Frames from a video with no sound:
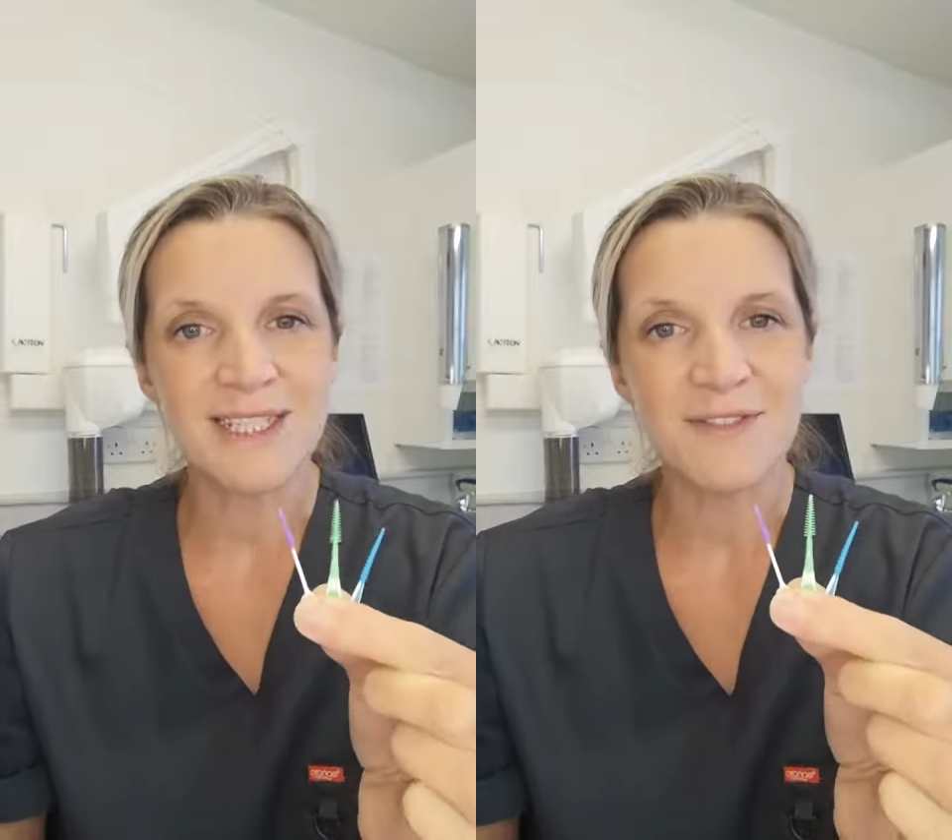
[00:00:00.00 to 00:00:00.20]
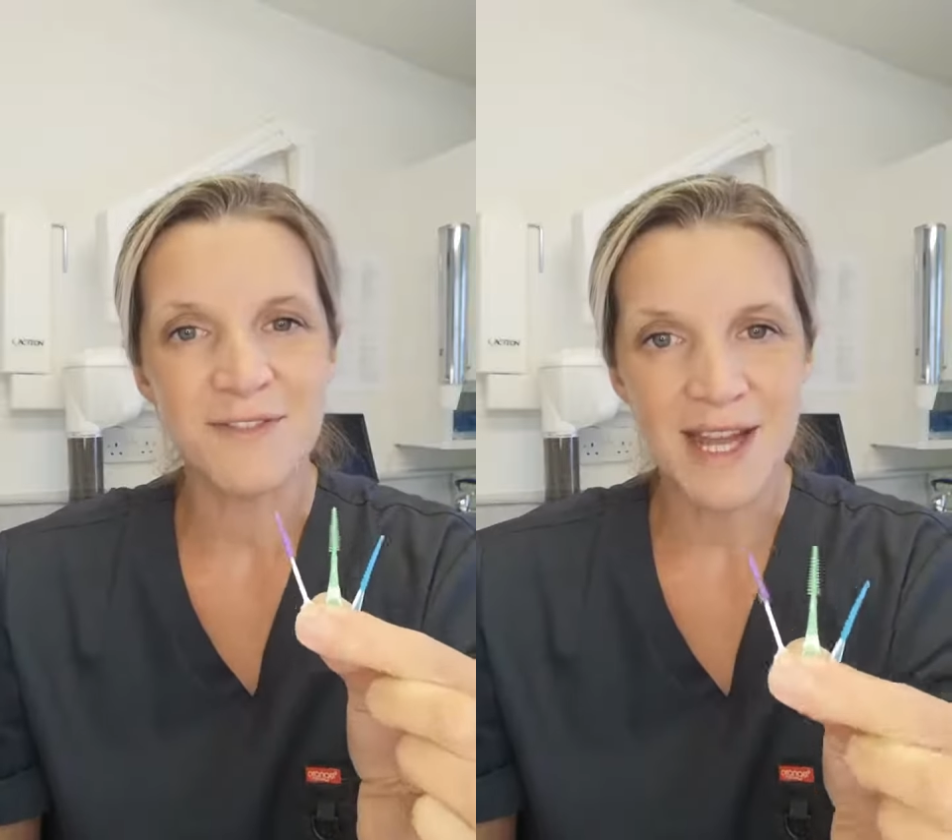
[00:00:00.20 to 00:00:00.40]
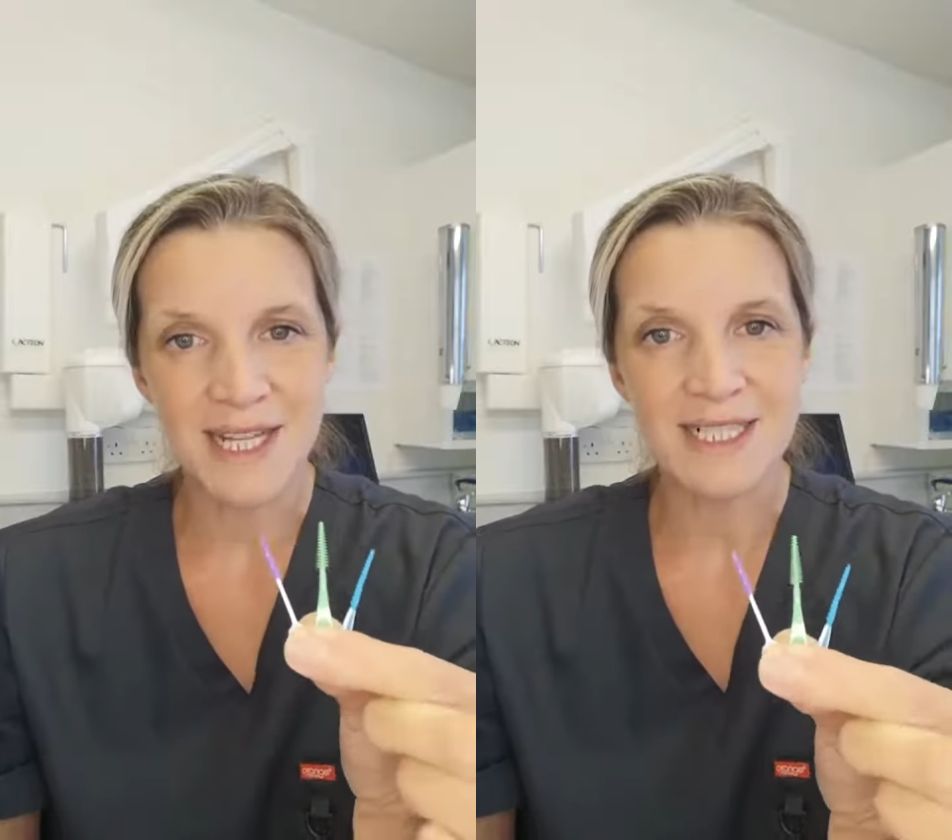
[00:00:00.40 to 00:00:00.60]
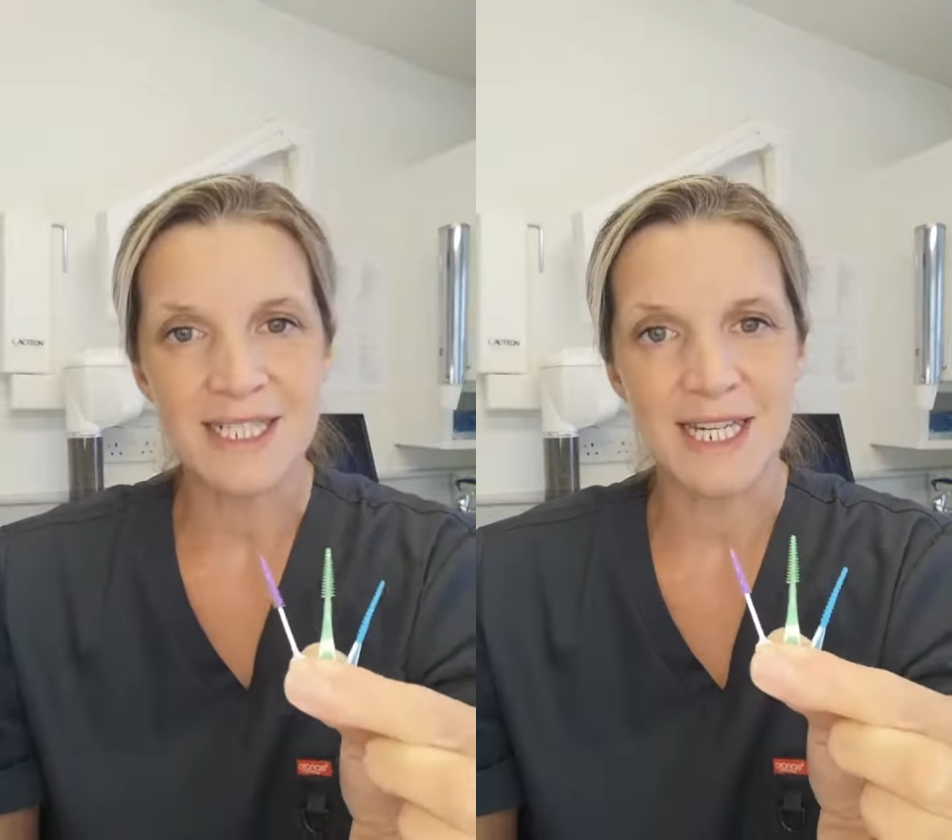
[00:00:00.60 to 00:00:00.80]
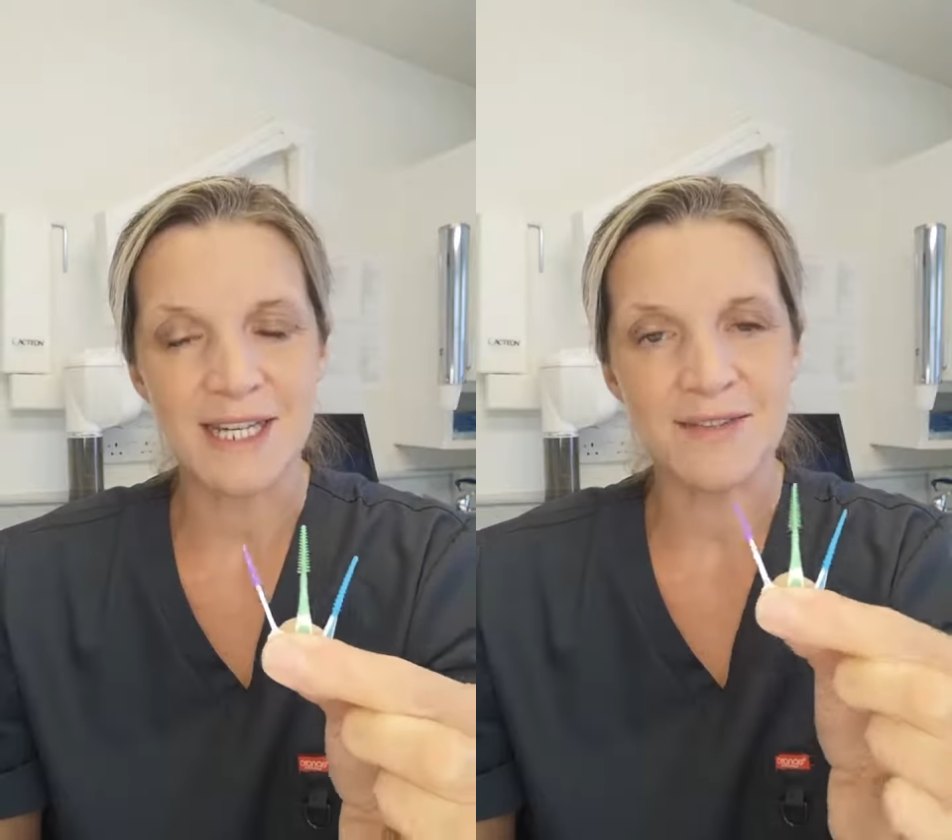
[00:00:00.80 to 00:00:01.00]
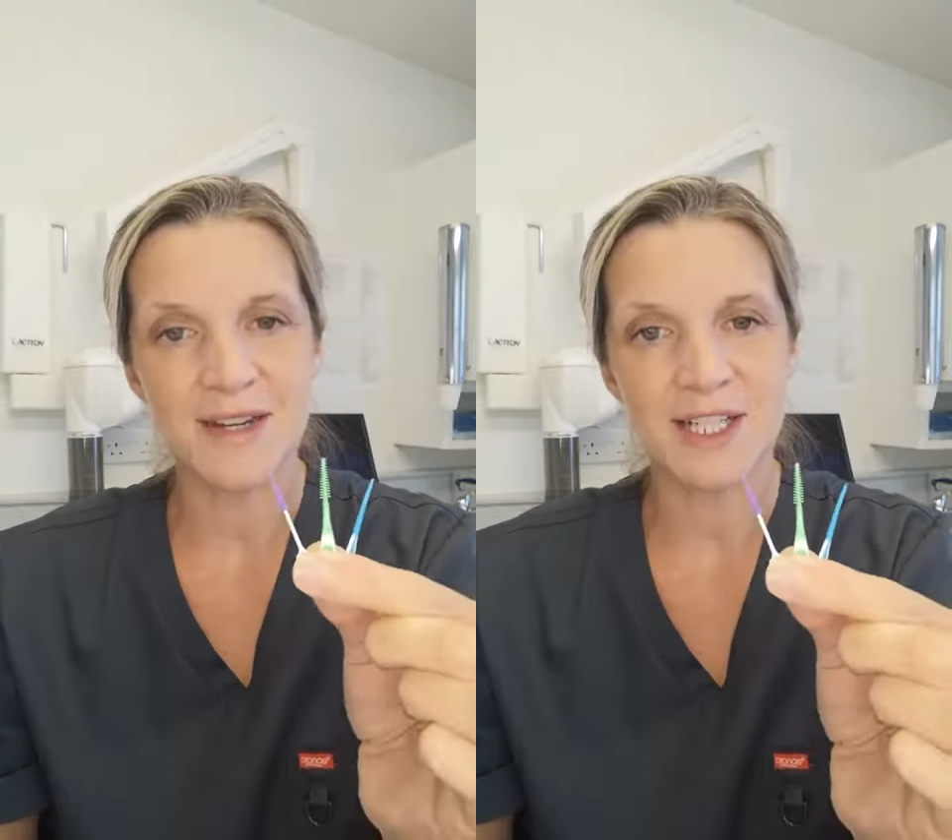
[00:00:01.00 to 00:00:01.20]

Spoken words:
as effective